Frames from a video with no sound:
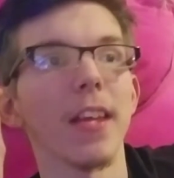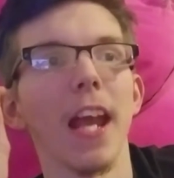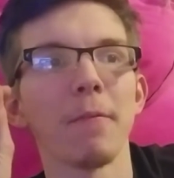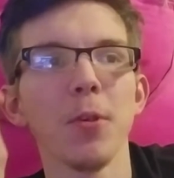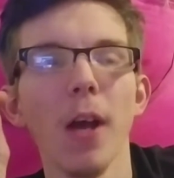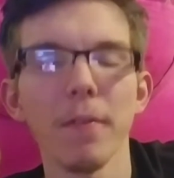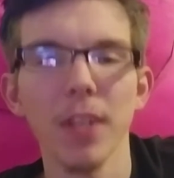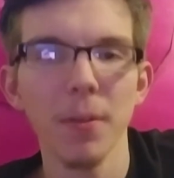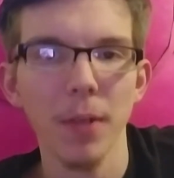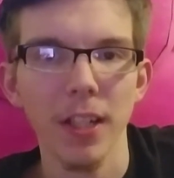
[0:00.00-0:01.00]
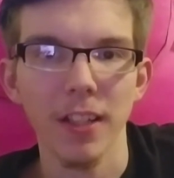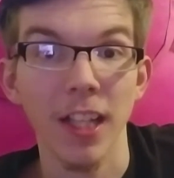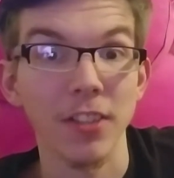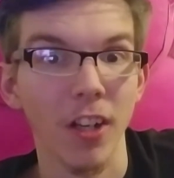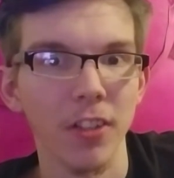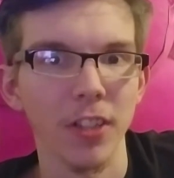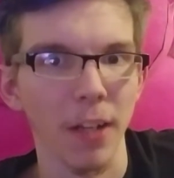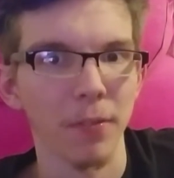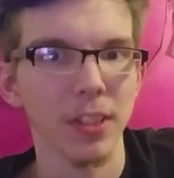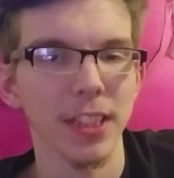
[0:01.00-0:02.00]
If you have anybody that's on your
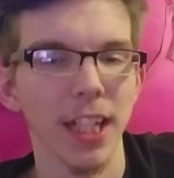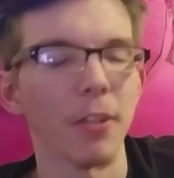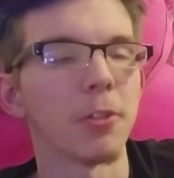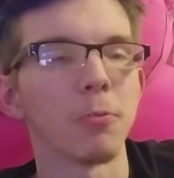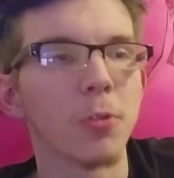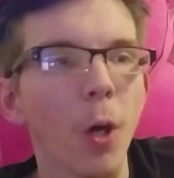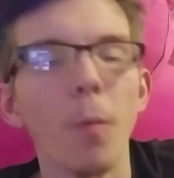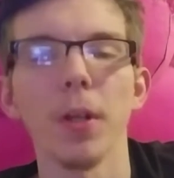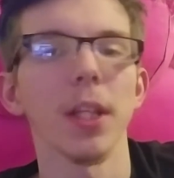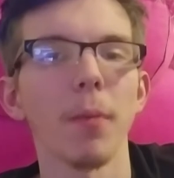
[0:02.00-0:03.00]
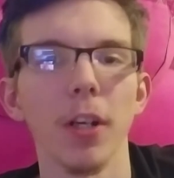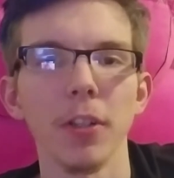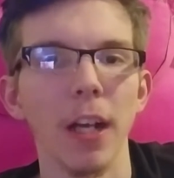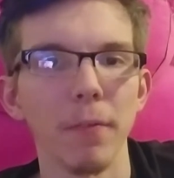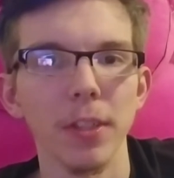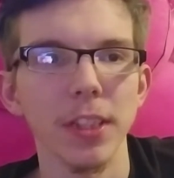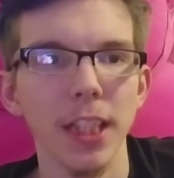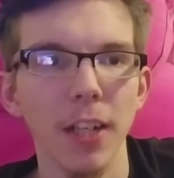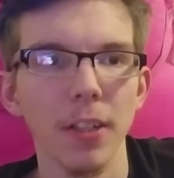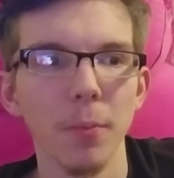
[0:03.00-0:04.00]
Netflix account and you don't want them on your Netflix
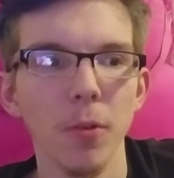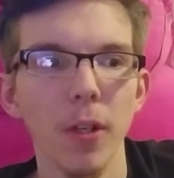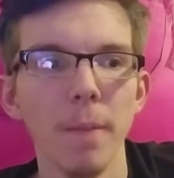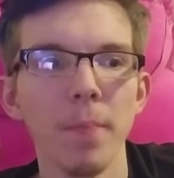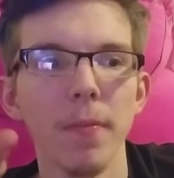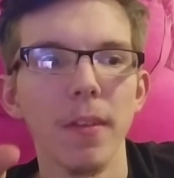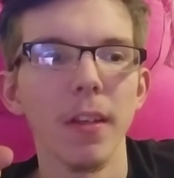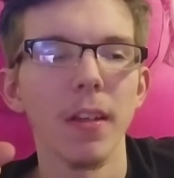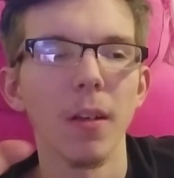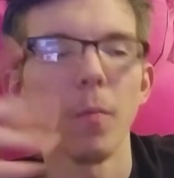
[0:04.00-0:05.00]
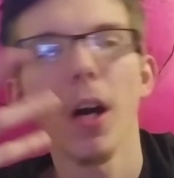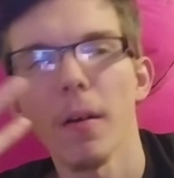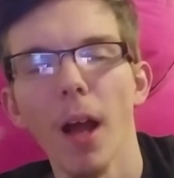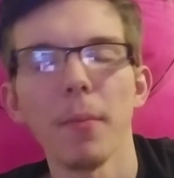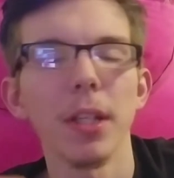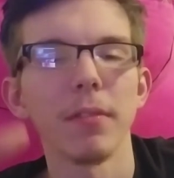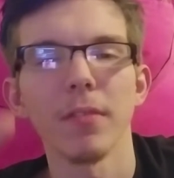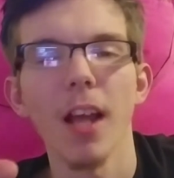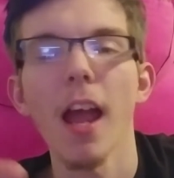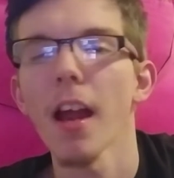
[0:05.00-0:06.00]
account anymore, well, I
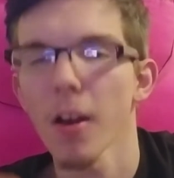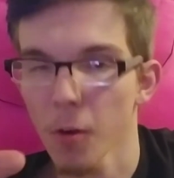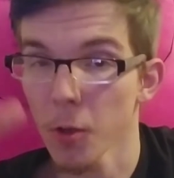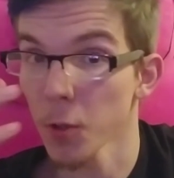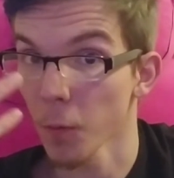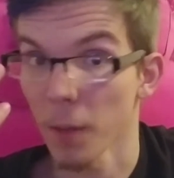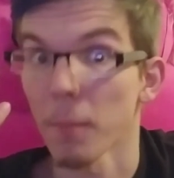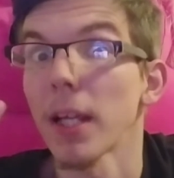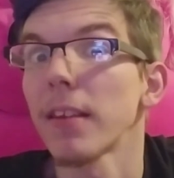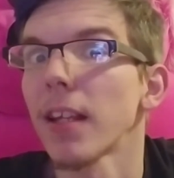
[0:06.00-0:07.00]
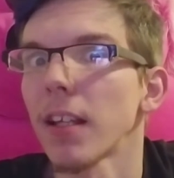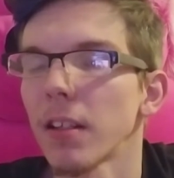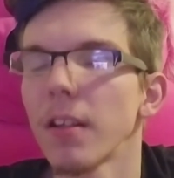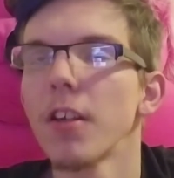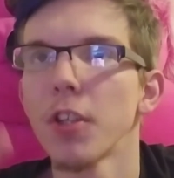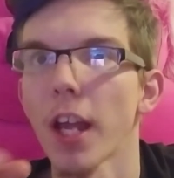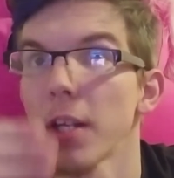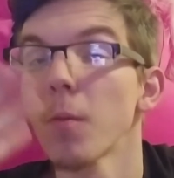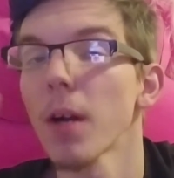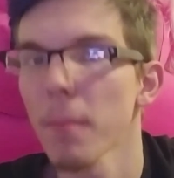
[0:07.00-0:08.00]
mean, or you want to make
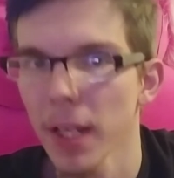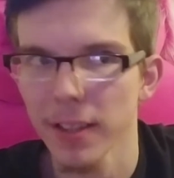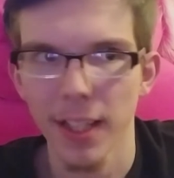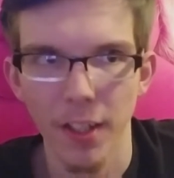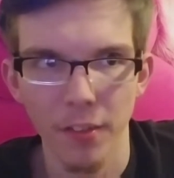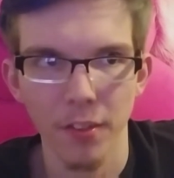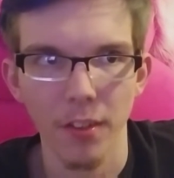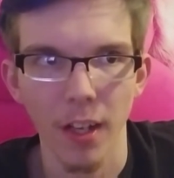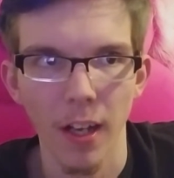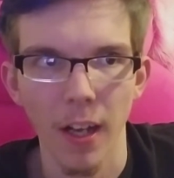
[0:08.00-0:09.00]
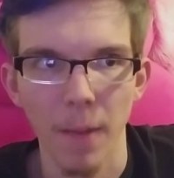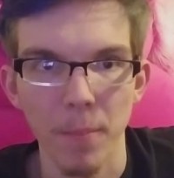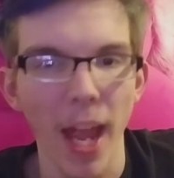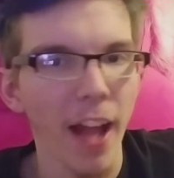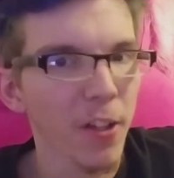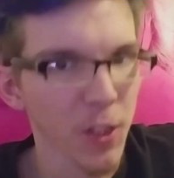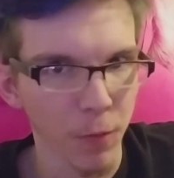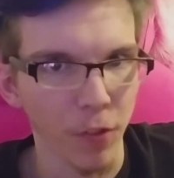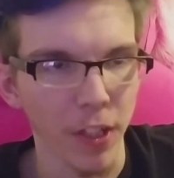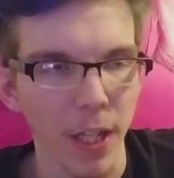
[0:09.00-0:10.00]
things
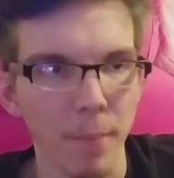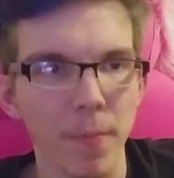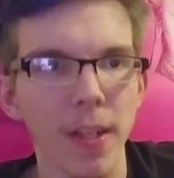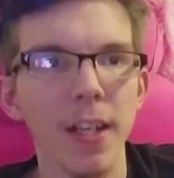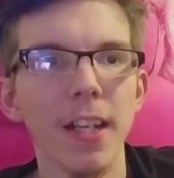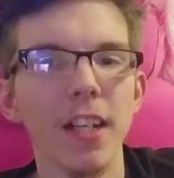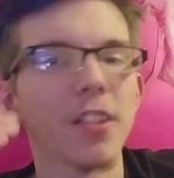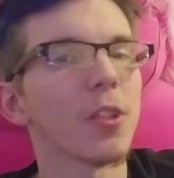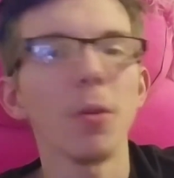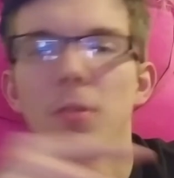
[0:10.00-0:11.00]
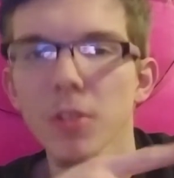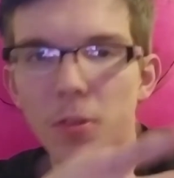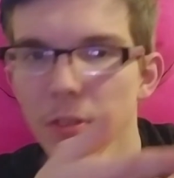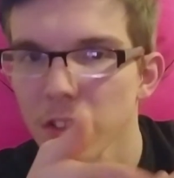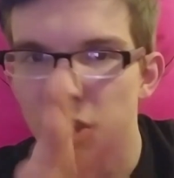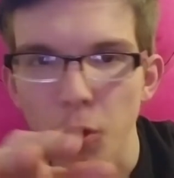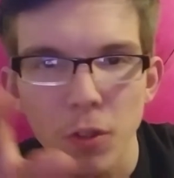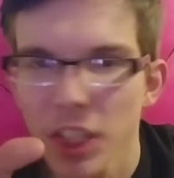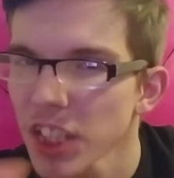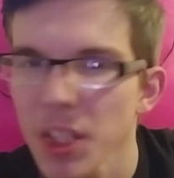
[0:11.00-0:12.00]
hellish for them, don't
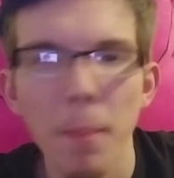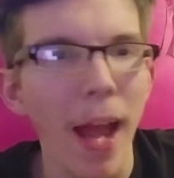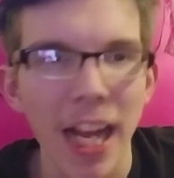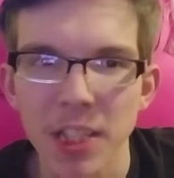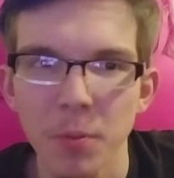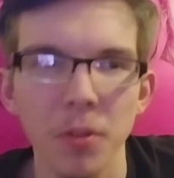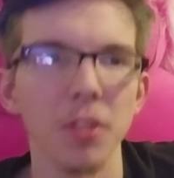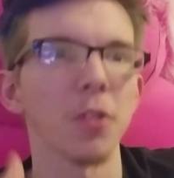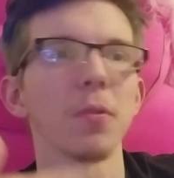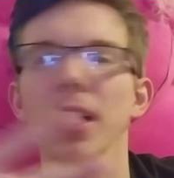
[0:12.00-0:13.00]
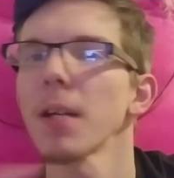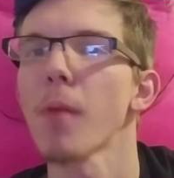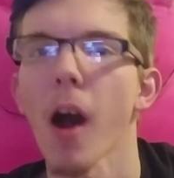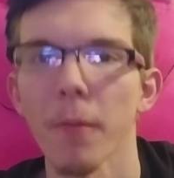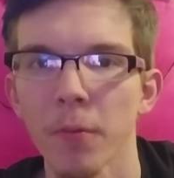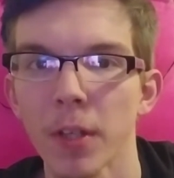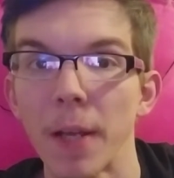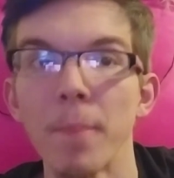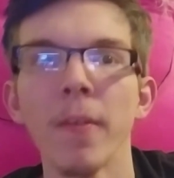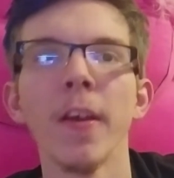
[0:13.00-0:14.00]
change the password. Don't kick them off of it.